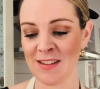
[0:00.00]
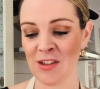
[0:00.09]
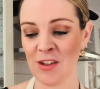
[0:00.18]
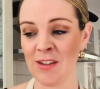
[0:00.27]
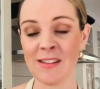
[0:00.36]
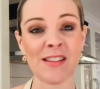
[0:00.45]
So
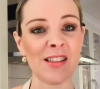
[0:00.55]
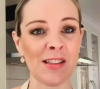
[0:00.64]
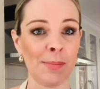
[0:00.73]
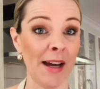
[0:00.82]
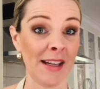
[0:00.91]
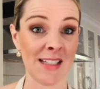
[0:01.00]
this is just
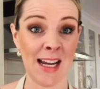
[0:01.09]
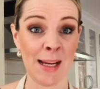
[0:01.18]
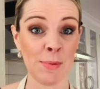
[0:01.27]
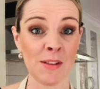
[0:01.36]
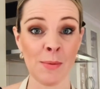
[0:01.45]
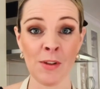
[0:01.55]
about a
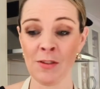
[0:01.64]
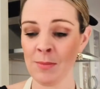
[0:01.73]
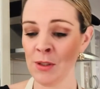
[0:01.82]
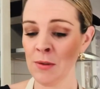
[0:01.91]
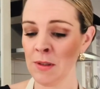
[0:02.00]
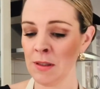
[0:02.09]
tablespoon of milk.